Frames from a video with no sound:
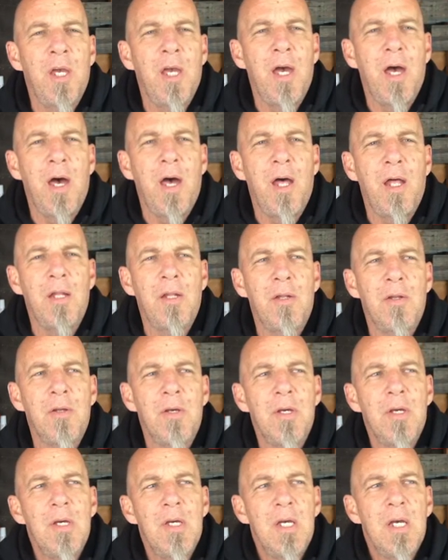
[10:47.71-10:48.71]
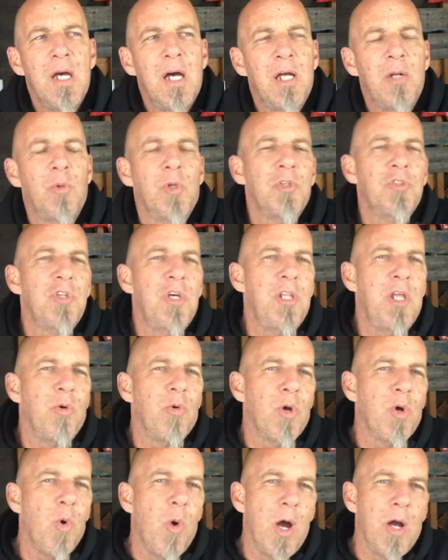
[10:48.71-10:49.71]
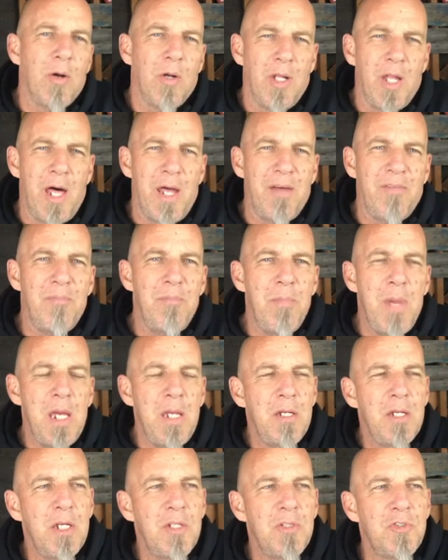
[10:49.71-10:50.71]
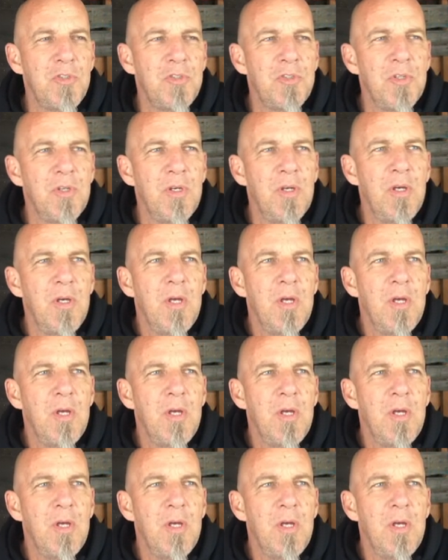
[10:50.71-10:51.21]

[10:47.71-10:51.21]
And I don't want to say they require a lot of maintenance,